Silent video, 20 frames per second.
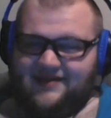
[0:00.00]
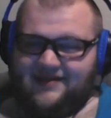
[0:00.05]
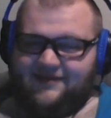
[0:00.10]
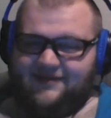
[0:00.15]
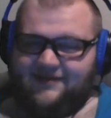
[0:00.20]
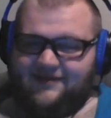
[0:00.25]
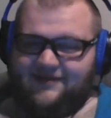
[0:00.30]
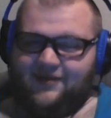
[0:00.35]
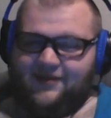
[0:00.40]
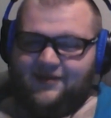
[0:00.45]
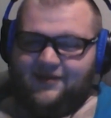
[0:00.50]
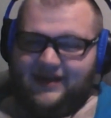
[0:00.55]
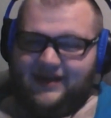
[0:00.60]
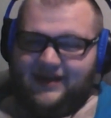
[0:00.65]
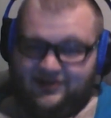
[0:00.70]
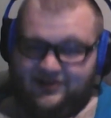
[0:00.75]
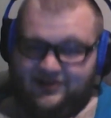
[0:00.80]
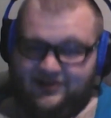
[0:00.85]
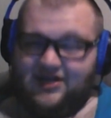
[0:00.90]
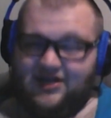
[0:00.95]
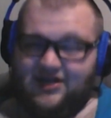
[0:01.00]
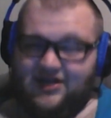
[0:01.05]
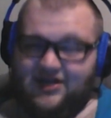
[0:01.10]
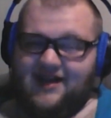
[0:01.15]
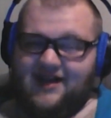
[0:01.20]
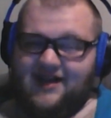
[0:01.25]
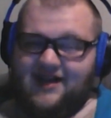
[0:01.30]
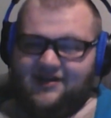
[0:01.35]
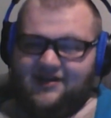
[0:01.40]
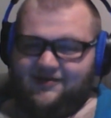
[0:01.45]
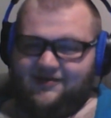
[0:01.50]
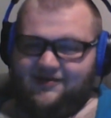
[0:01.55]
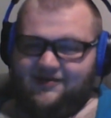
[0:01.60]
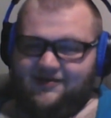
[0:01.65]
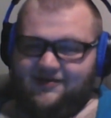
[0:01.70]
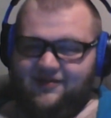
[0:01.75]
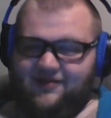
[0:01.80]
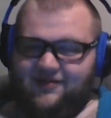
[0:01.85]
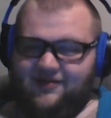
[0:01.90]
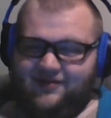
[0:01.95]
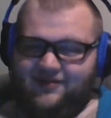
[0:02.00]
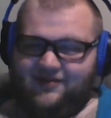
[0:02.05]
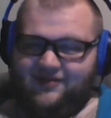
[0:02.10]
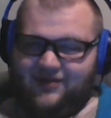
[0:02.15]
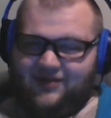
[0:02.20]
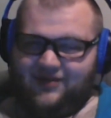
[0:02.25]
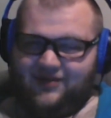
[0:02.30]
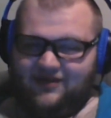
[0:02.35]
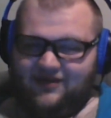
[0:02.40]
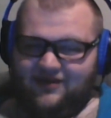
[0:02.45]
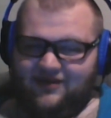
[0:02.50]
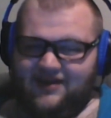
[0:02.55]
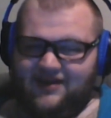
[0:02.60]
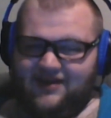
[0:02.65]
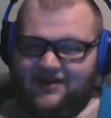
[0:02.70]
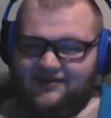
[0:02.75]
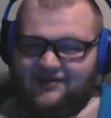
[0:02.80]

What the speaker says: Florida in Chicago, 3-0.